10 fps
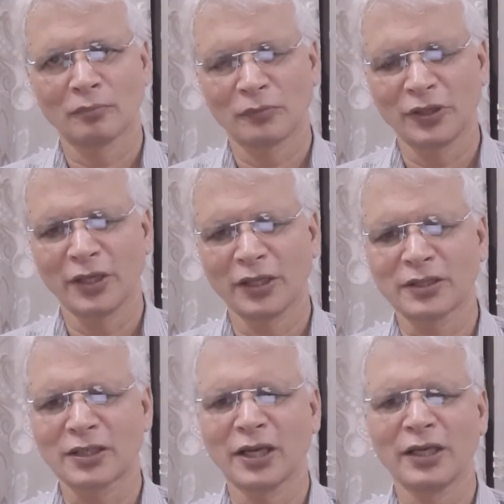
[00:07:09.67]

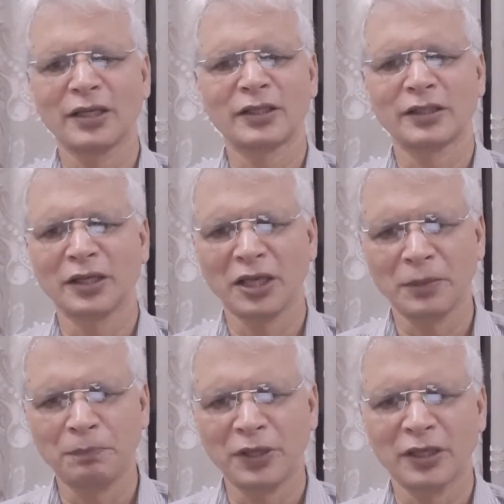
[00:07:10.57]
things like
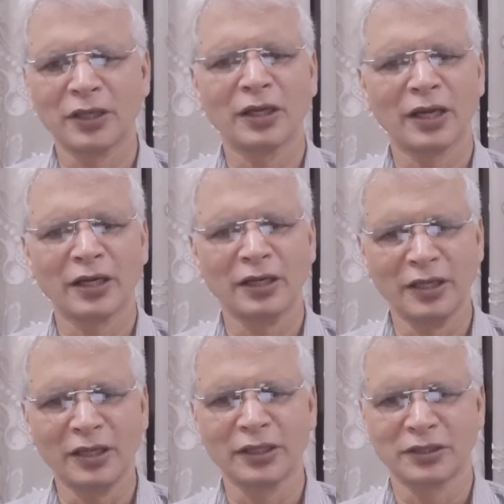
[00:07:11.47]
EPA and
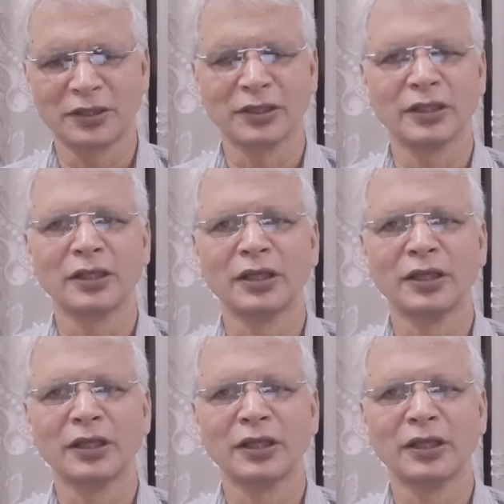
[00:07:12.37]
DHA